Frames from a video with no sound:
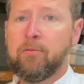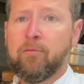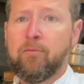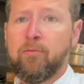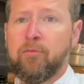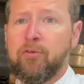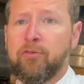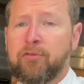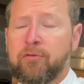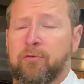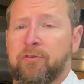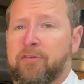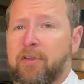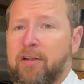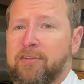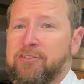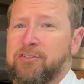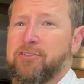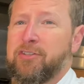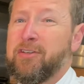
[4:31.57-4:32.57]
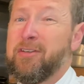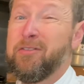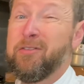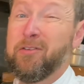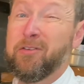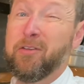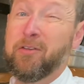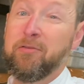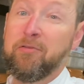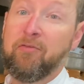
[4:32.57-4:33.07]
using Wisconsin cheese,
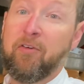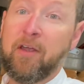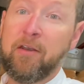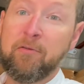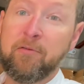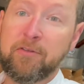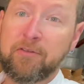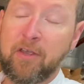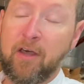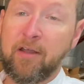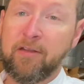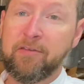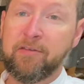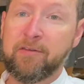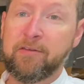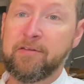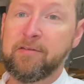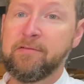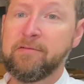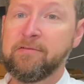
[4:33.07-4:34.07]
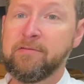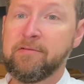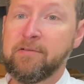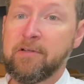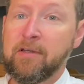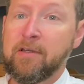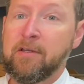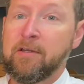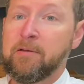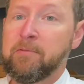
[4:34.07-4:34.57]
you could find a Wisconsin
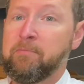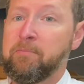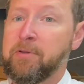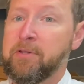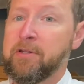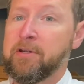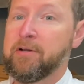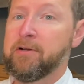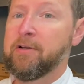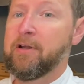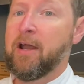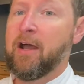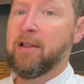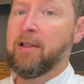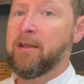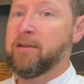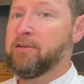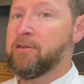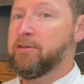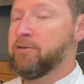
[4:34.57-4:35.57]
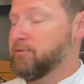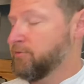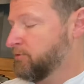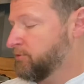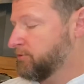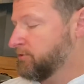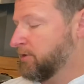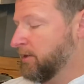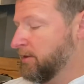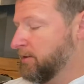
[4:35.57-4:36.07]
beer. I like to use
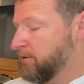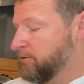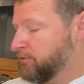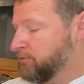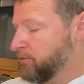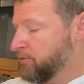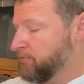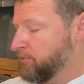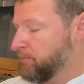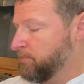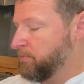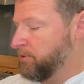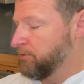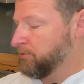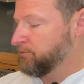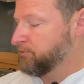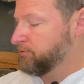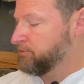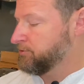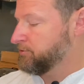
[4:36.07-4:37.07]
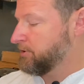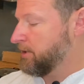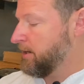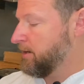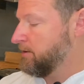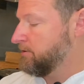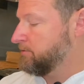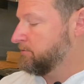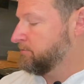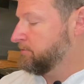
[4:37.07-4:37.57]
Stella. It's sort of a Pilsner
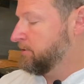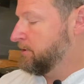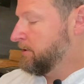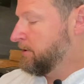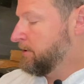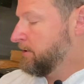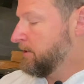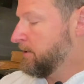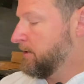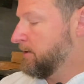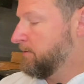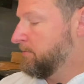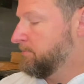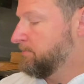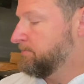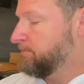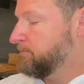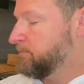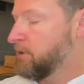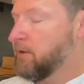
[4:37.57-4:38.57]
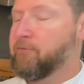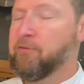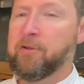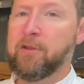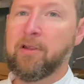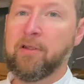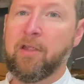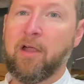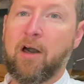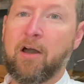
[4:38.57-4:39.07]
style.
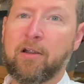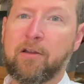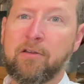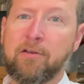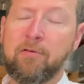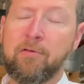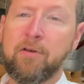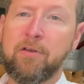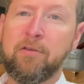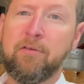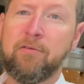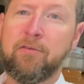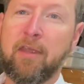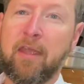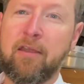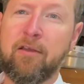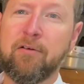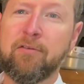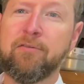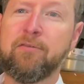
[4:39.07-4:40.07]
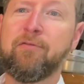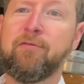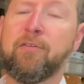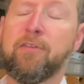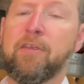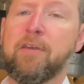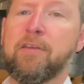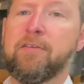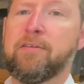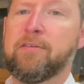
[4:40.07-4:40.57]
Definitely a lager. You don't want to use ales for
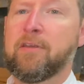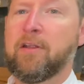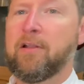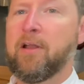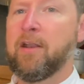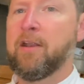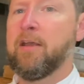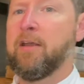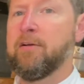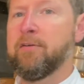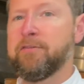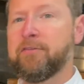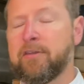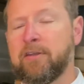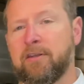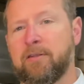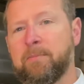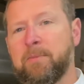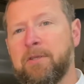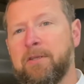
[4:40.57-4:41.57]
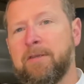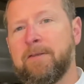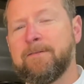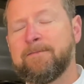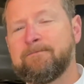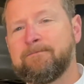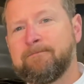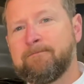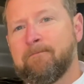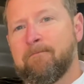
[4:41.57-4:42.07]
this. A lot of ales tend to be
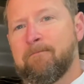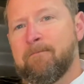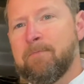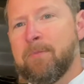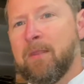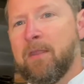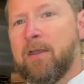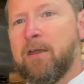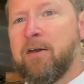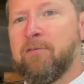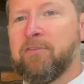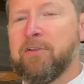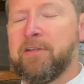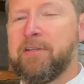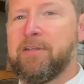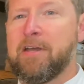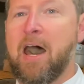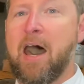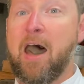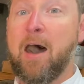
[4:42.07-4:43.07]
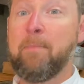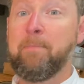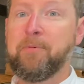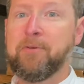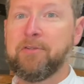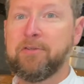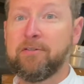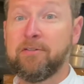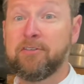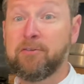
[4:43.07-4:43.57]
heavily
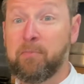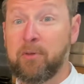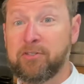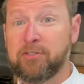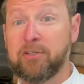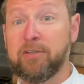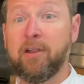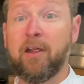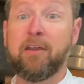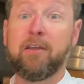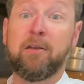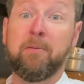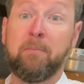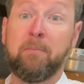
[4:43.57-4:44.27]
hopped, especially like